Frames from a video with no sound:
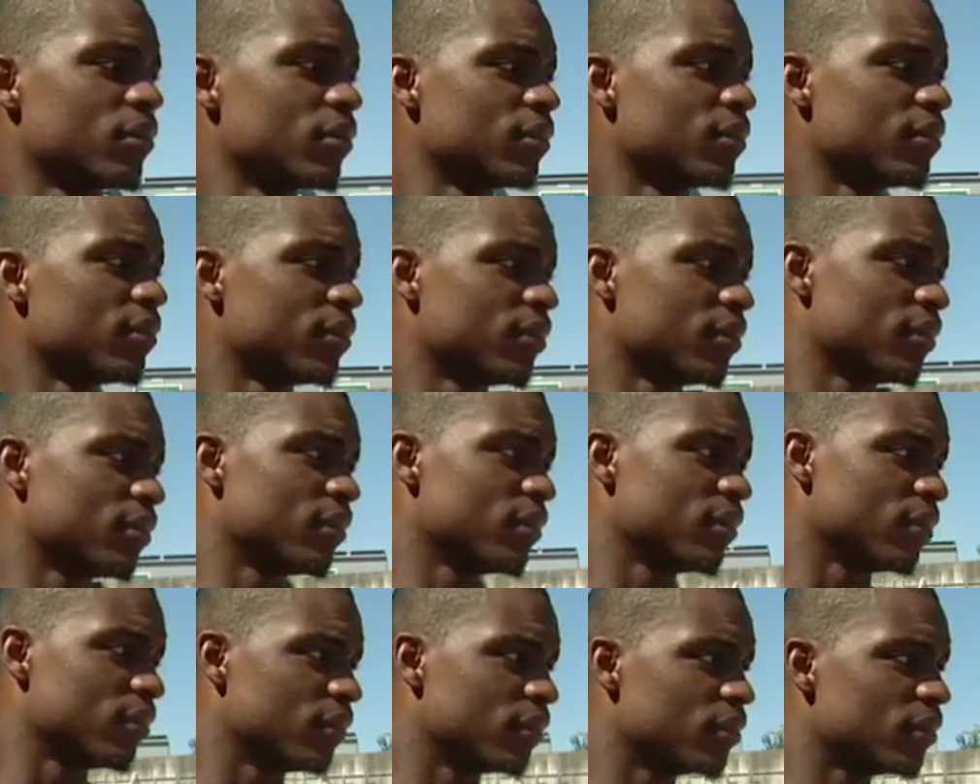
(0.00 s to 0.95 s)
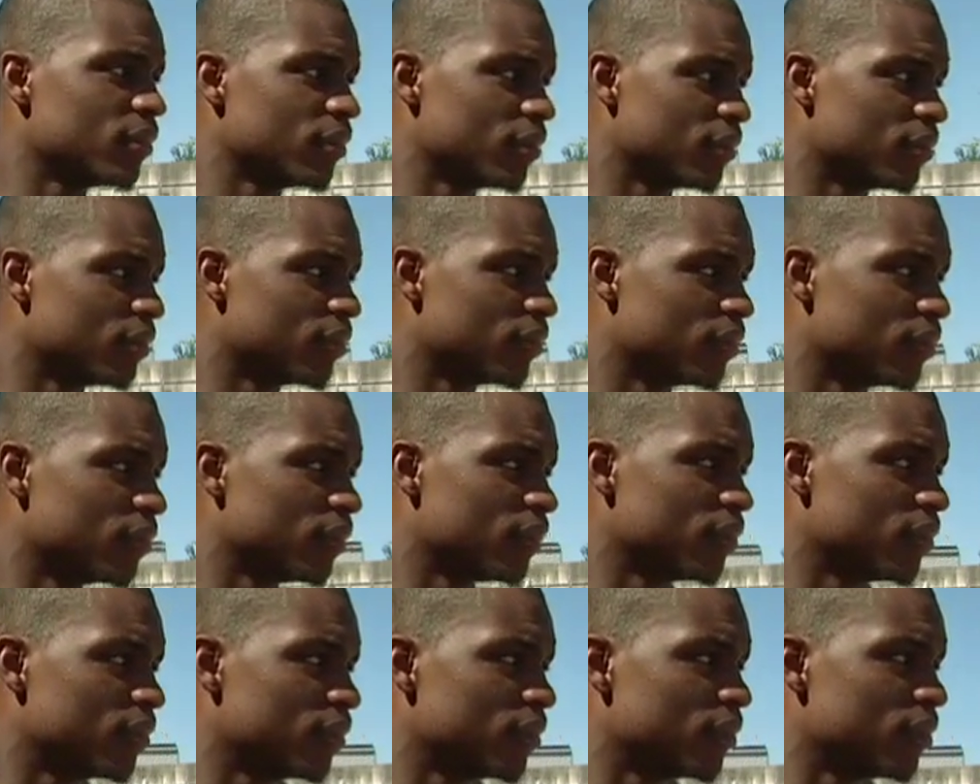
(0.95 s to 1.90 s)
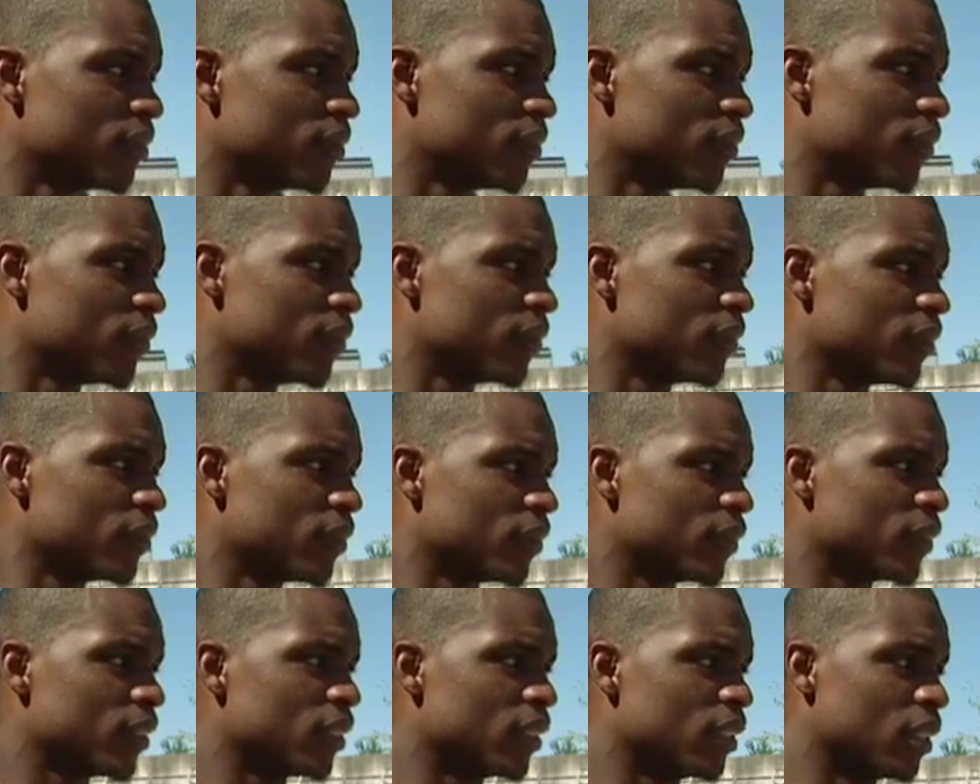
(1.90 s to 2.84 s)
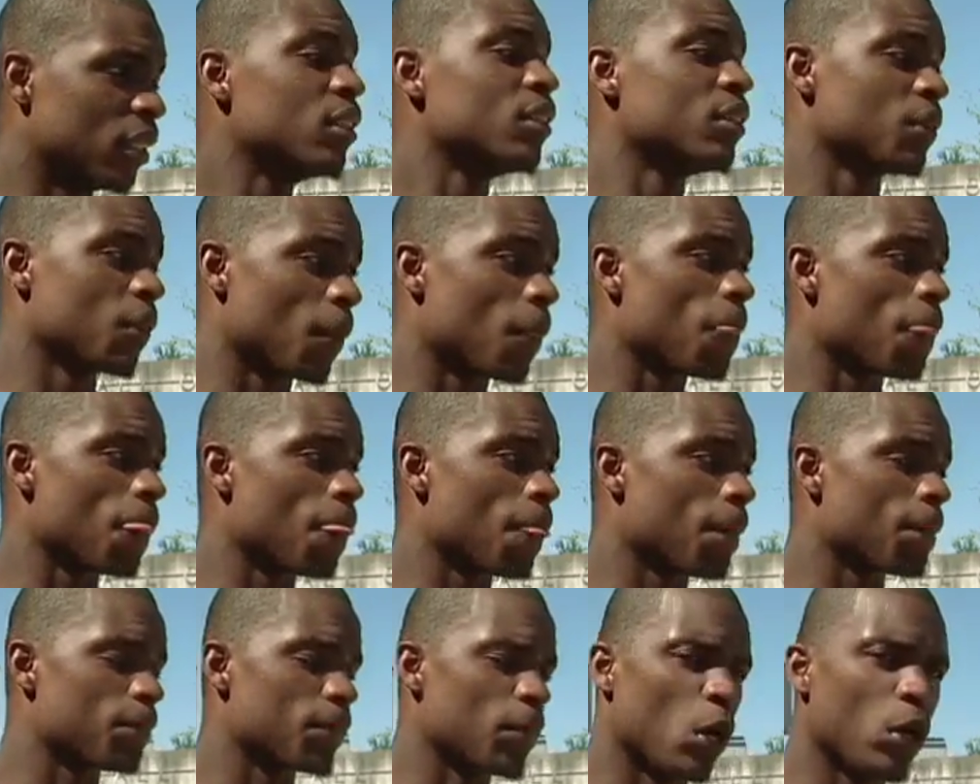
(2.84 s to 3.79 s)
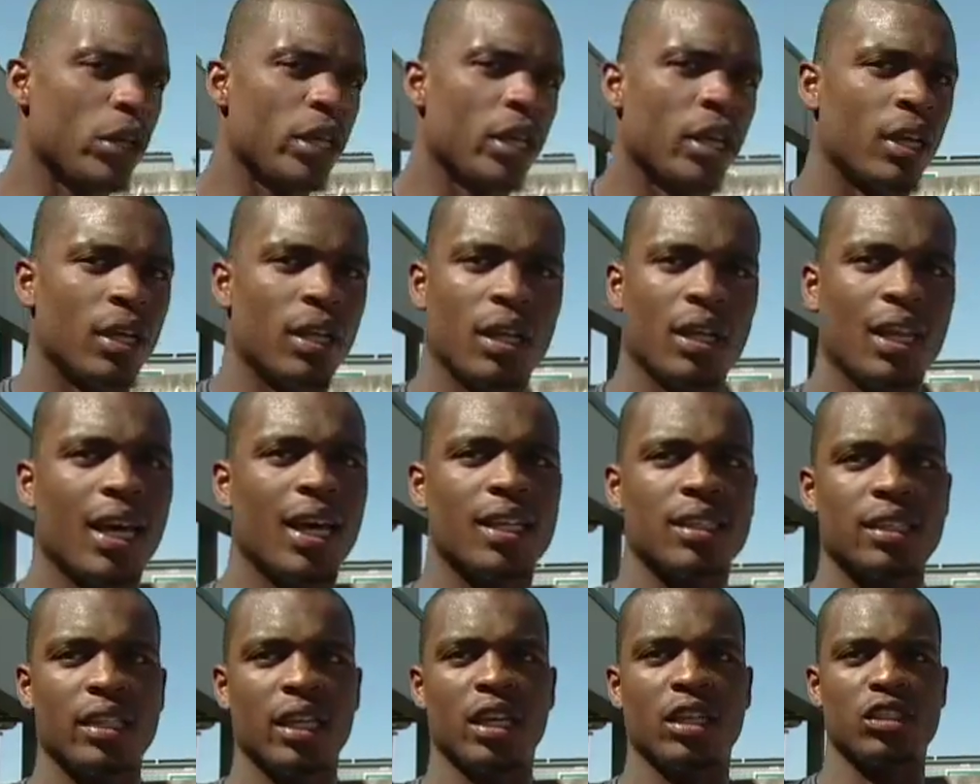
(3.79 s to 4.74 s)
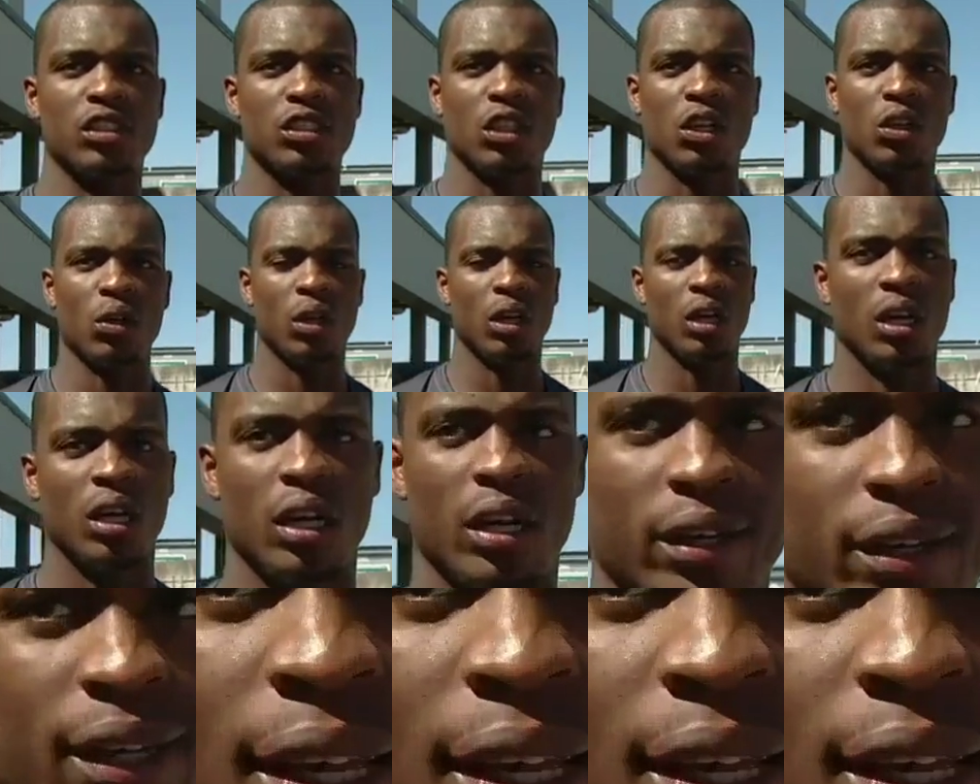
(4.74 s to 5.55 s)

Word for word: was there any the defensive end anything you brought with you from your time receiver? Oh yeah, a lot of things. You know, uh,